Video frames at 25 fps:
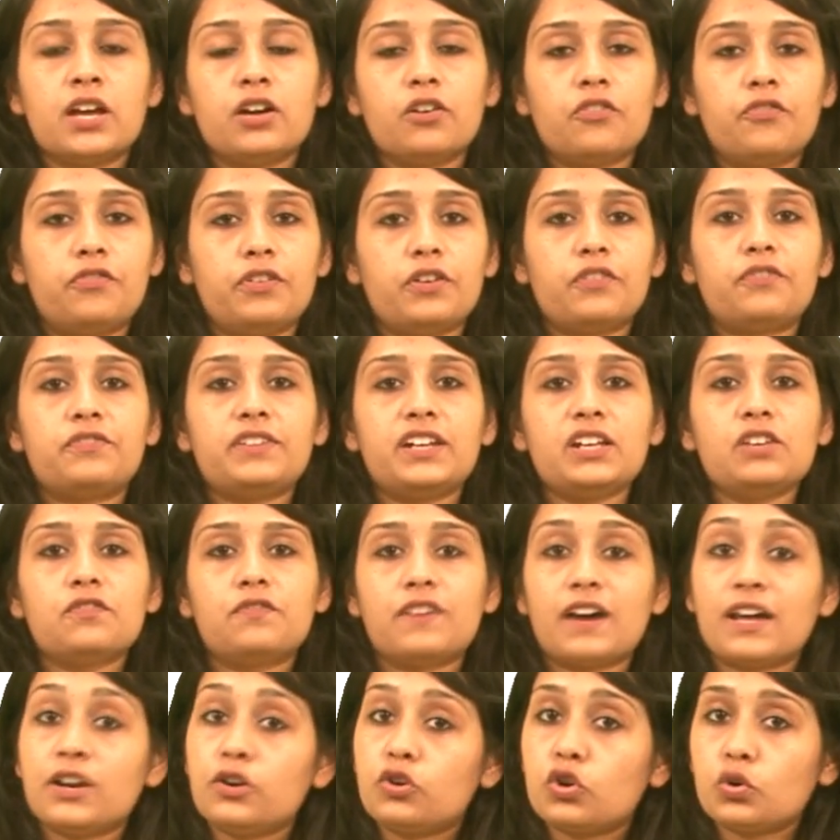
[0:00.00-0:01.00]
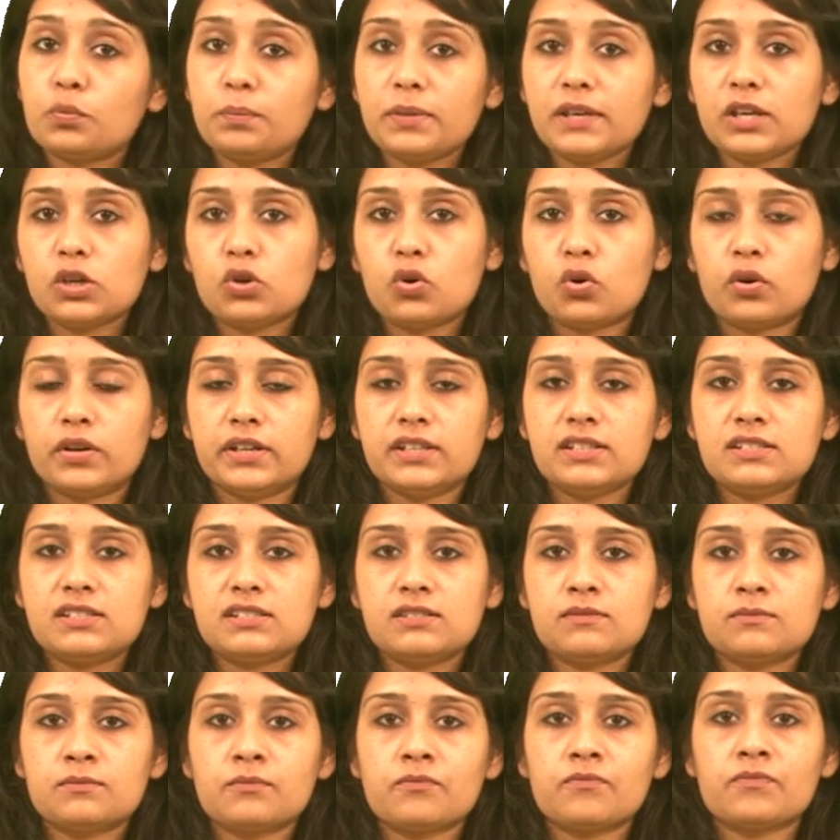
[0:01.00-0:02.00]
51 rupee
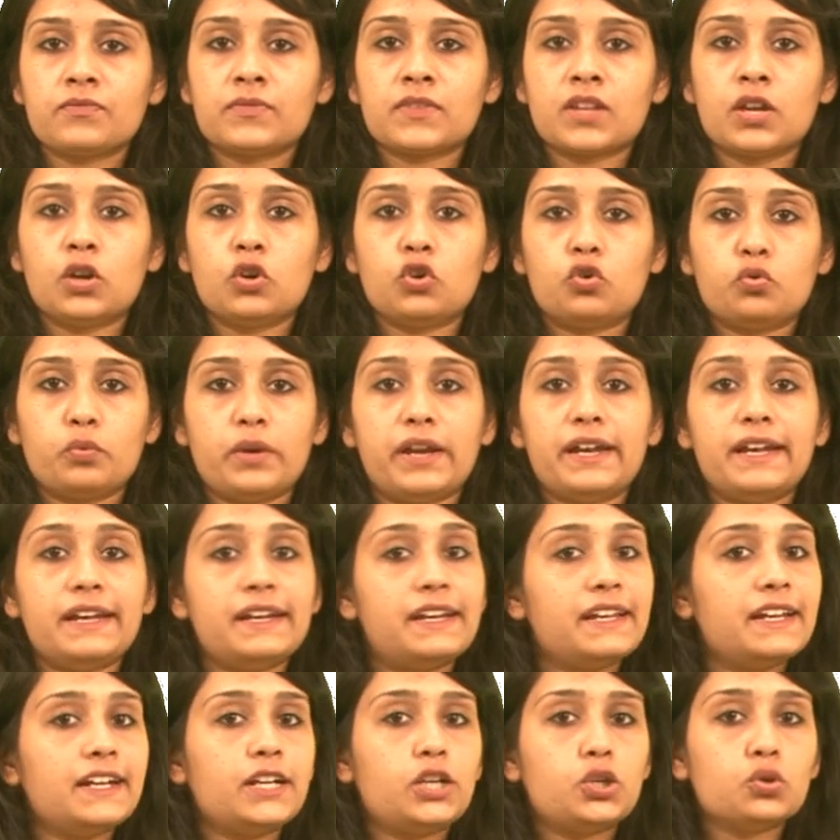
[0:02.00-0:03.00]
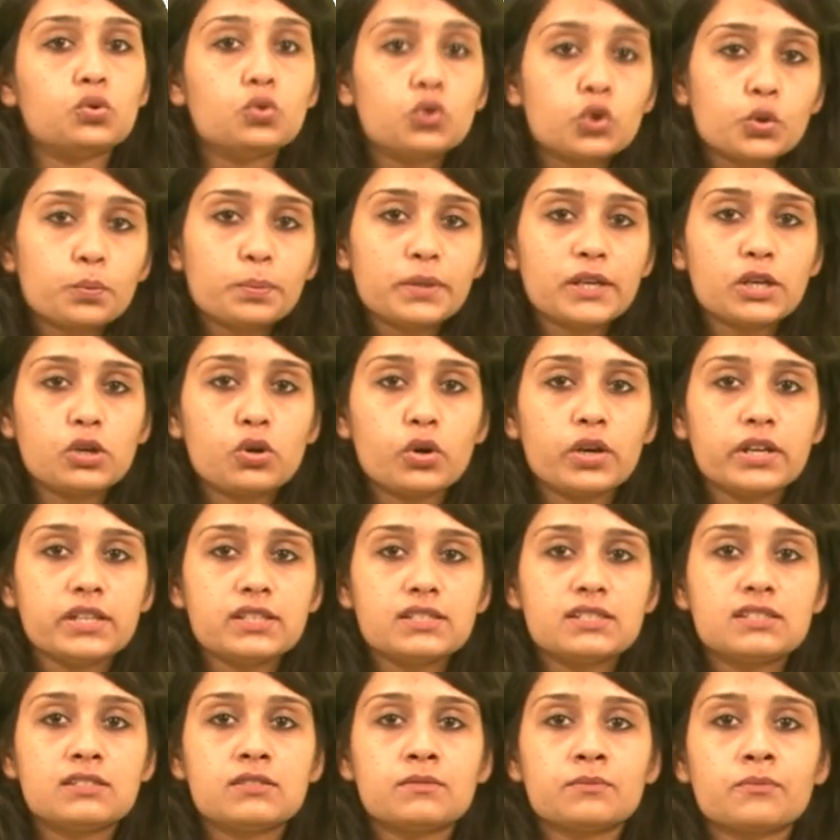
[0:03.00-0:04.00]
coins, 22 rupee
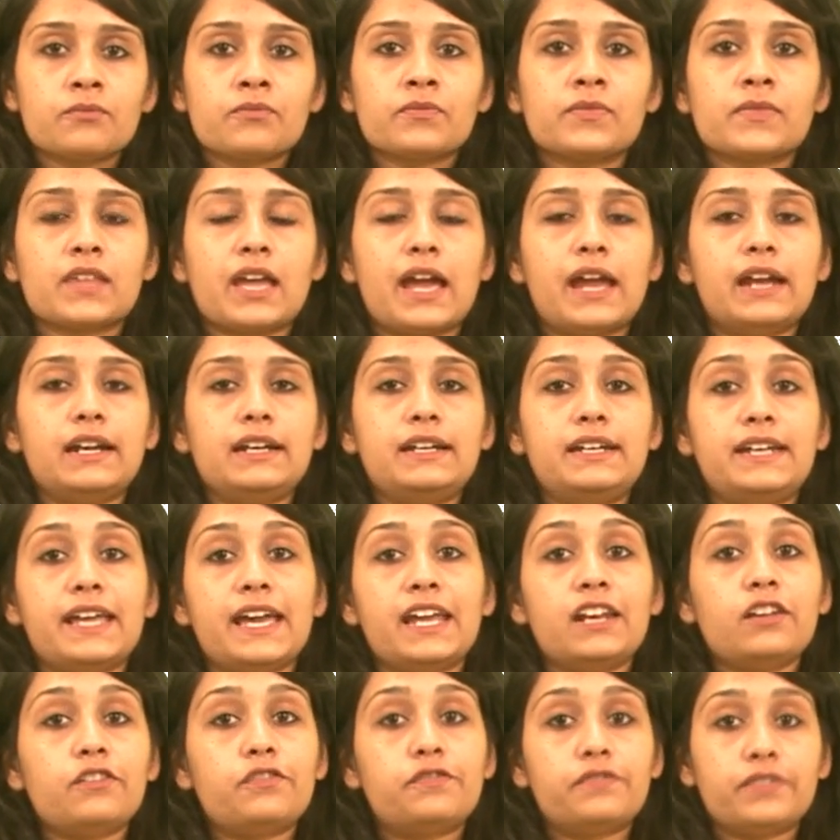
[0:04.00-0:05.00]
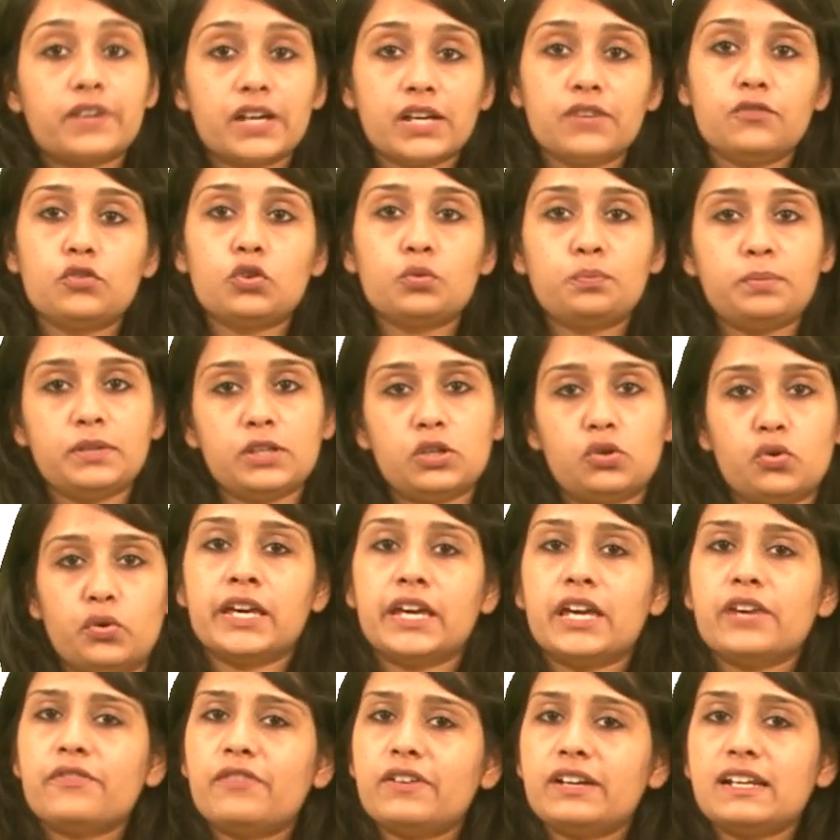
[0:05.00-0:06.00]
coins and 10 5 rupee coins.
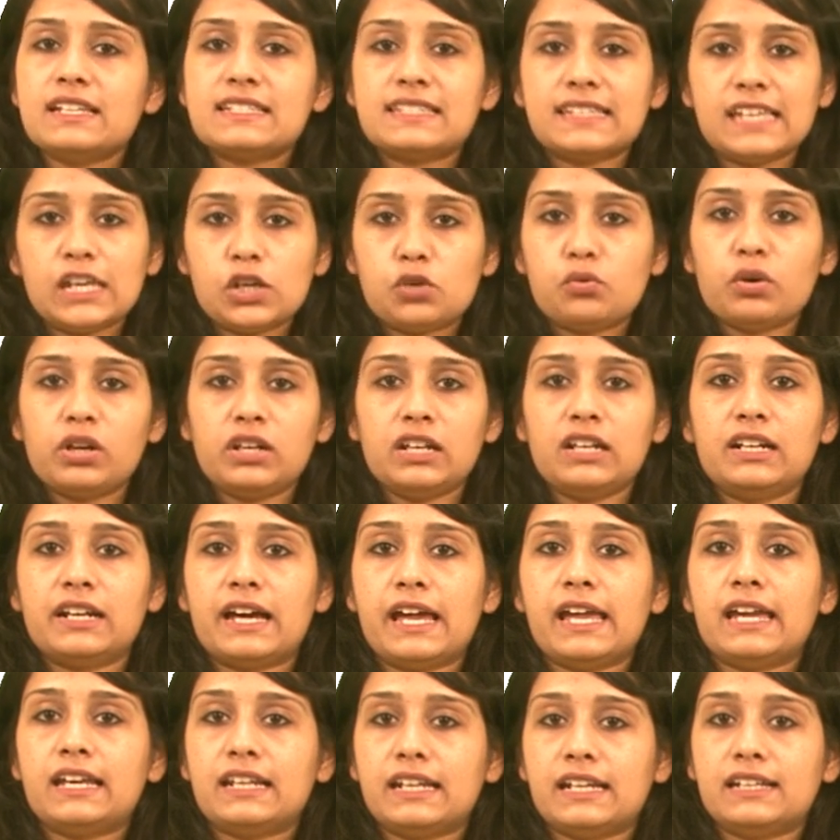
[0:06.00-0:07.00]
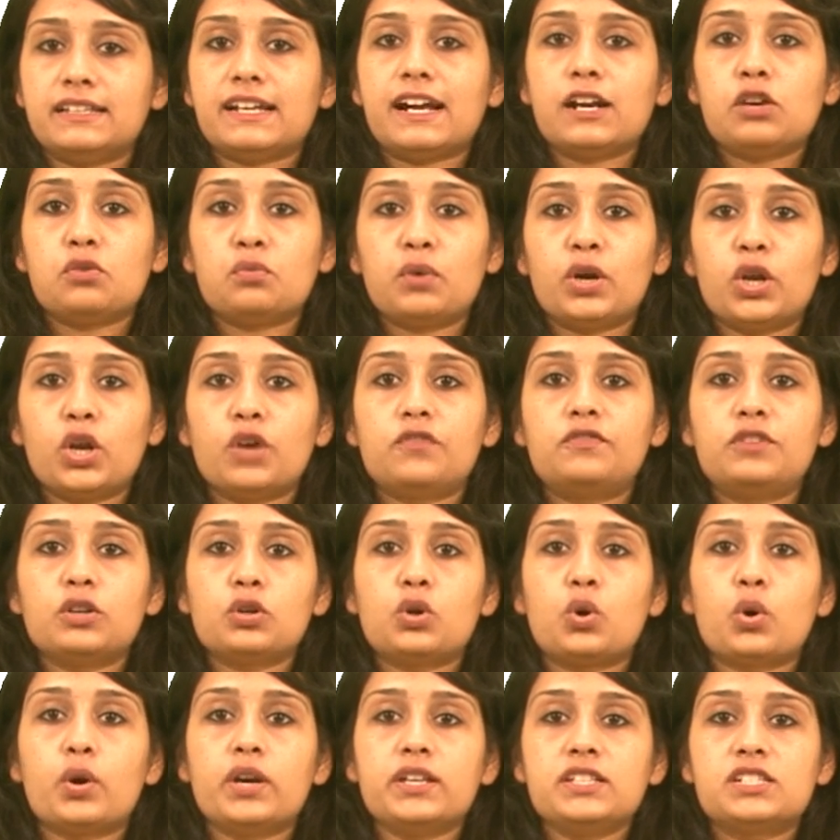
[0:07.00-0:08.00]
If it is equally likely that one of the
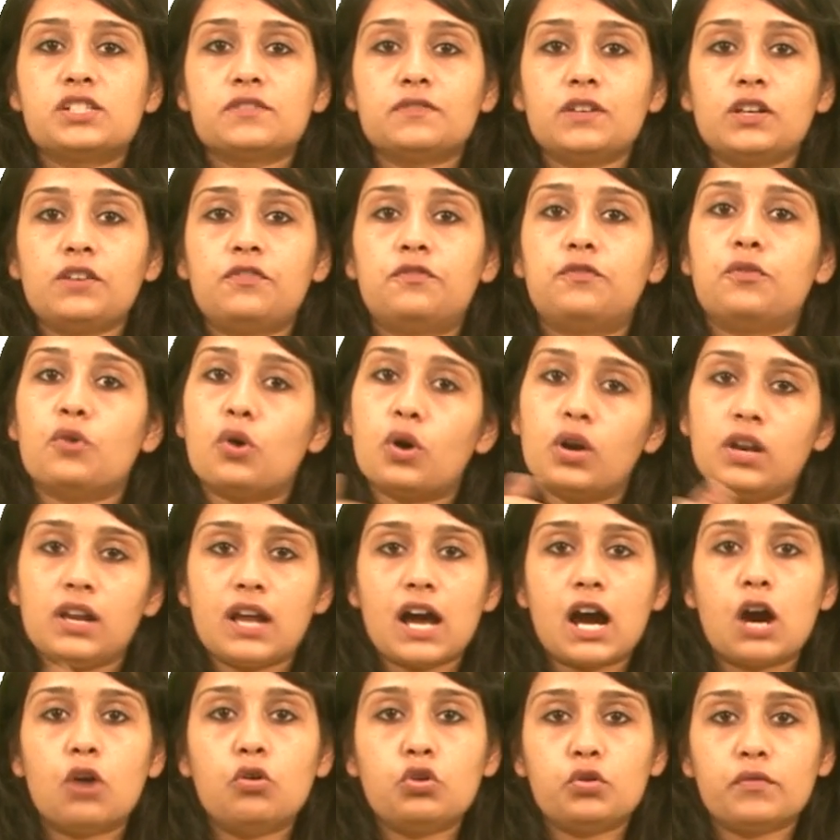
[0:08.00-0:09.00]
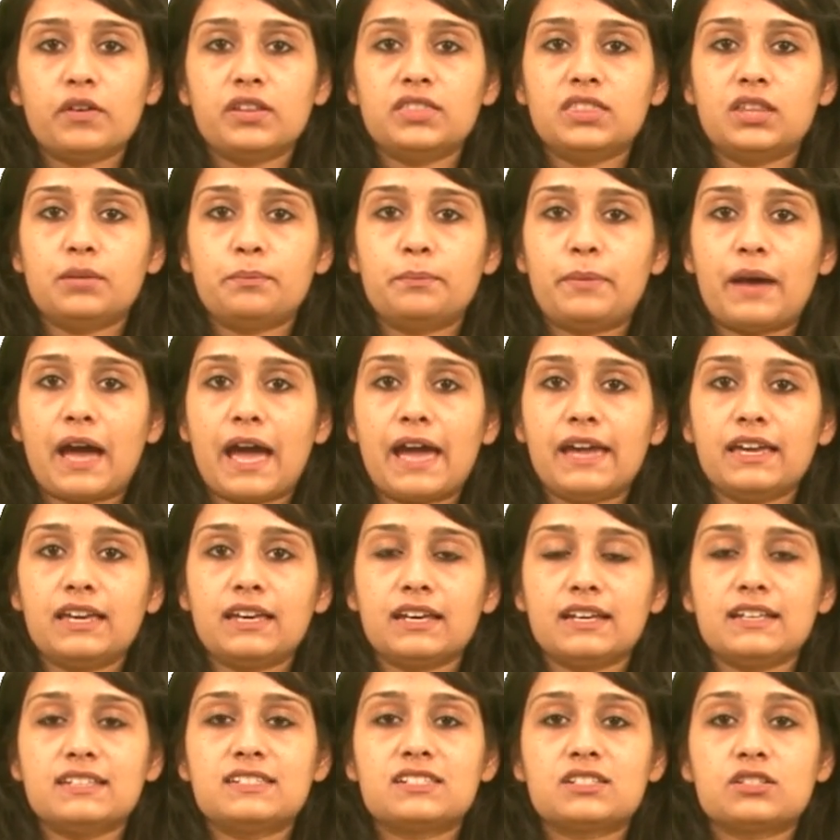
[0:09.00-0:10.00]
coins will fall out when the bank
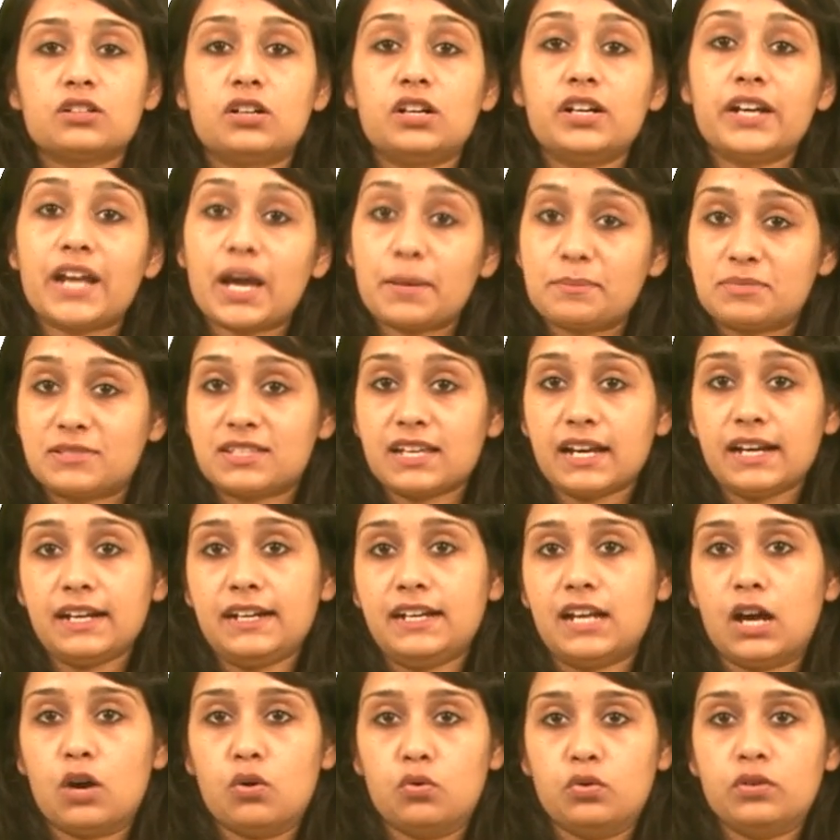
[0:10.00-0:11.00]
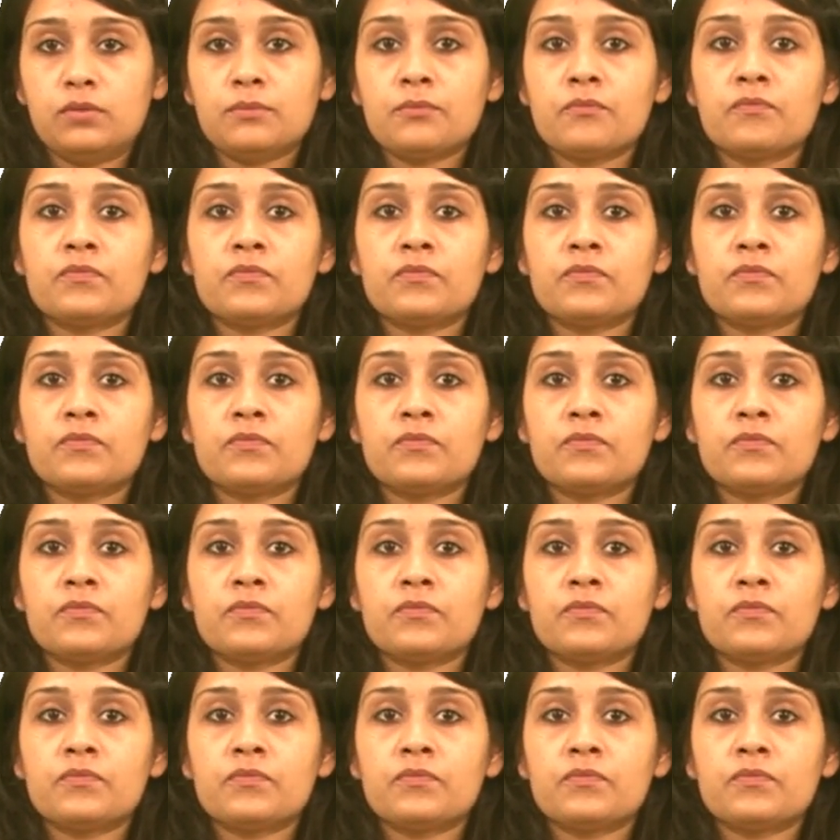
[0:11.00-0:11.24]
is turned upside down,